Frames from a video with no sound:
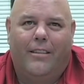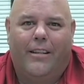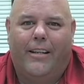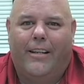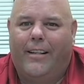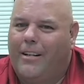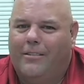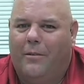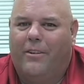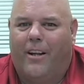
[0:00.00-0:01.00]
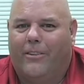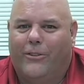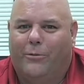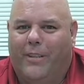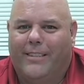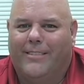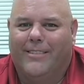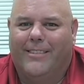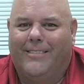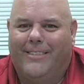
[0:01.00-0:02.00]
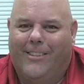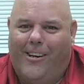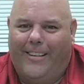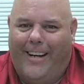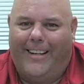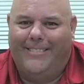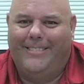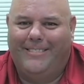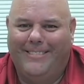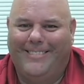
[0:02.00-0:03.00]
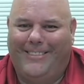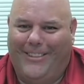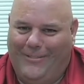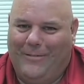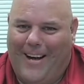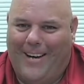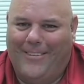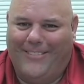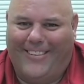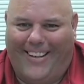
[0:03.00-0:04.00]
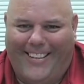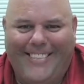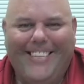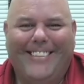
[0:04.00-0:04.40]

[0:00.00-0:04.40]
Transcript: and I don't remember the other two places. Sorry, Dad. You're gonna be mad at me for that.